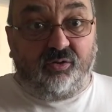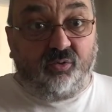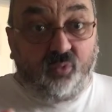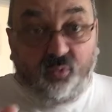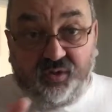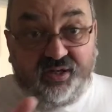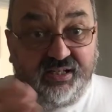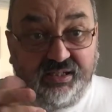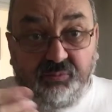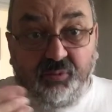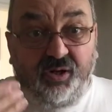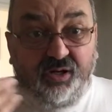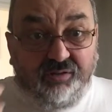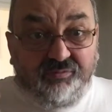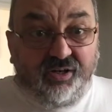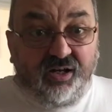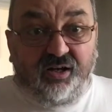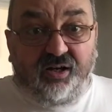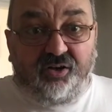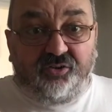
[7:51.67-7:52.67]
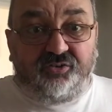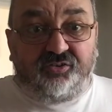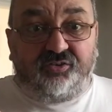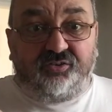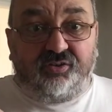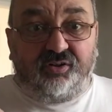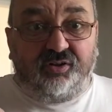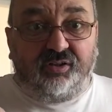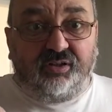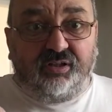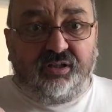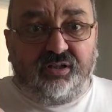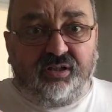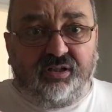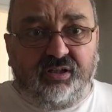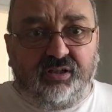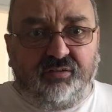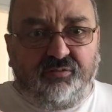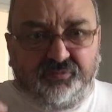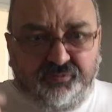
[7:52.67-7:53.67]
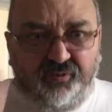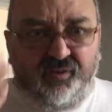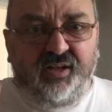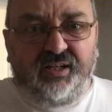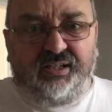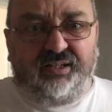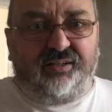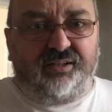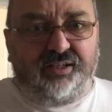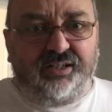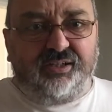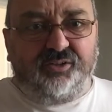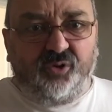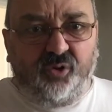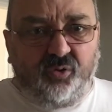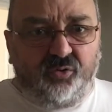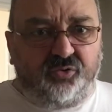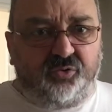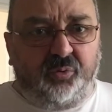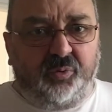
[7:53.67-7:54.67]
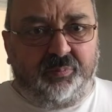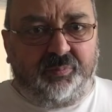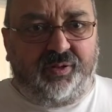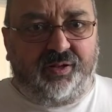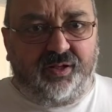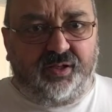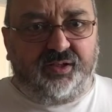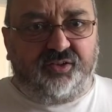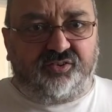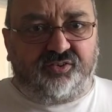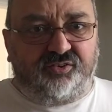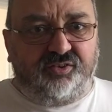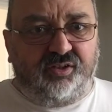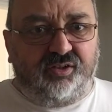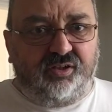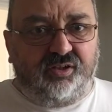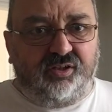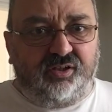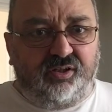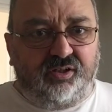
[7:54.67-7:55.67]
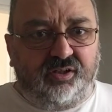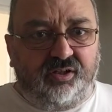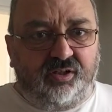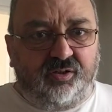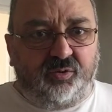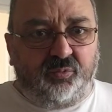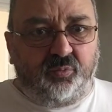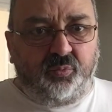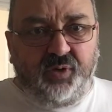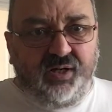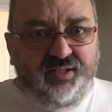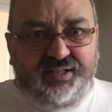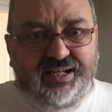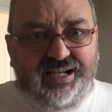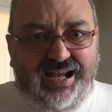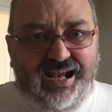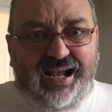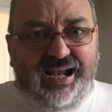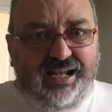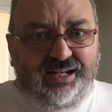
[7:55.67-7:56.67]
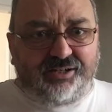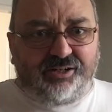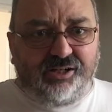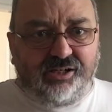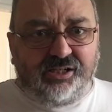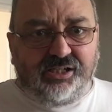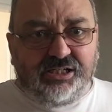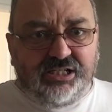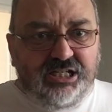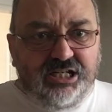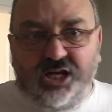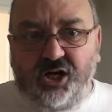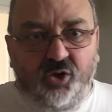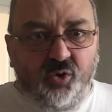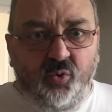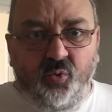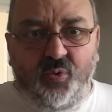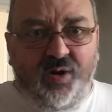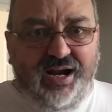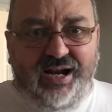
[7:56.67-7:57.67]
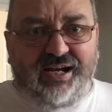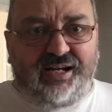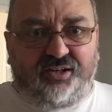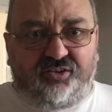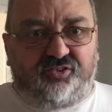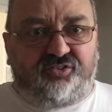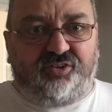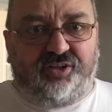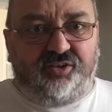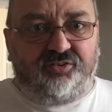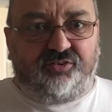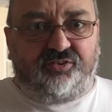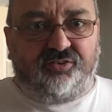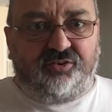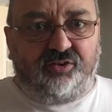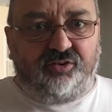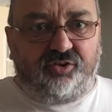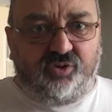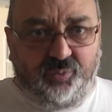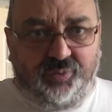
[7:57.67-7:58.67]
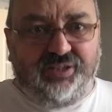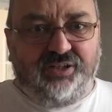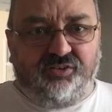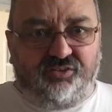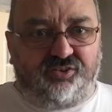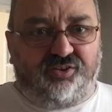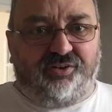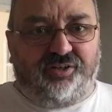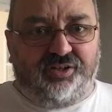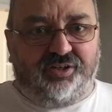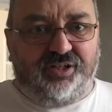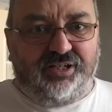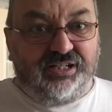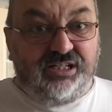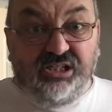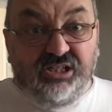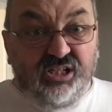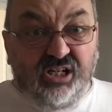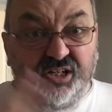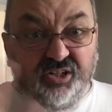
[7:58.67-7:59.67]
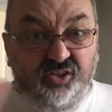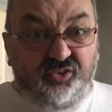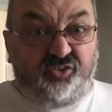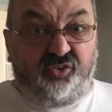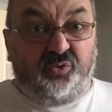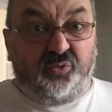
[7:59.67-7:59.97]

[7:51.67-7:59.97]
or any one of us, finally got to a place where they had no access to insulin. None at